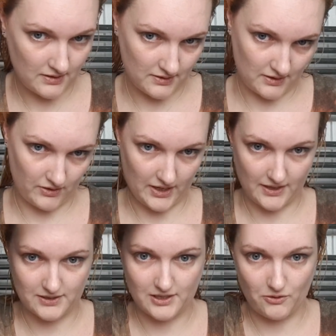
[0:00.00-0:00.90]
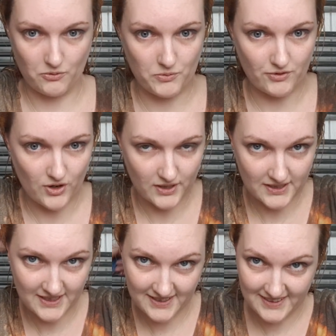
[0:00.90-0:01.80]
So yeah, so we've got,
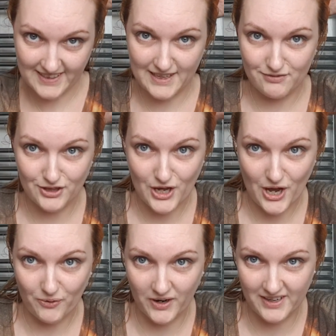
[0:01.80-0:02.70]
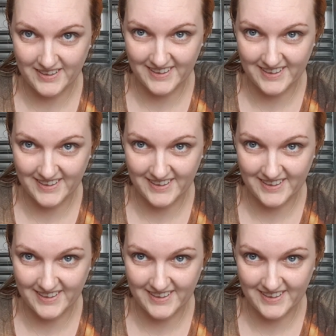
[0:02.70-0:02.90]
even though